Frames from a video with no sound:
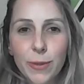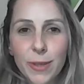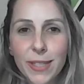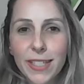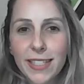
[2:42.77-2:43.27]
It
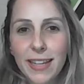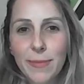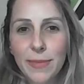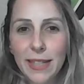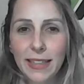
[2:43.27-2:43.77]
wasn't
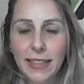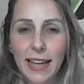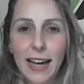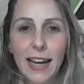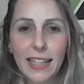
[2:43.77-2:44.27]
something
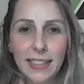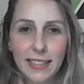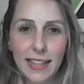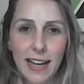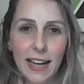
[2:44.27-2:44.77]

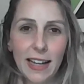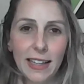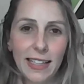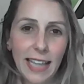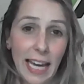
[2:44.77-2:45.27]

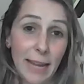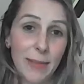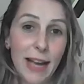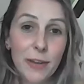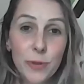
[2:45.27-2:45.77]
that came
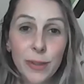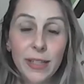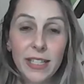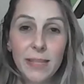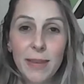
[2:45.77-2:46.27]

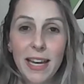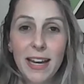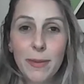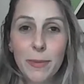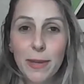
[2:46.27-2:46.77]
naturally to me.
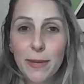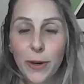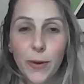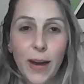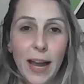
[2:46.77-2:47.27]
I'm a bit of a
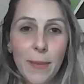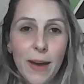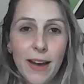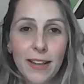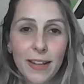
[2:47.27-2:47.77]
crammer
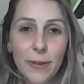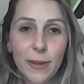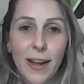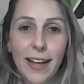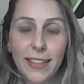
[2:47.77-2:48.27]
and I would
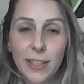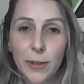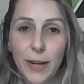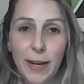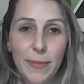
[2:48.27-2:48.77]
like to
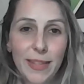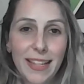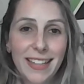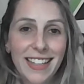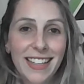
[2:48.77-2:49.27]
cram
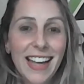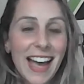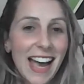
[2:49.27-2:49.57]
things in.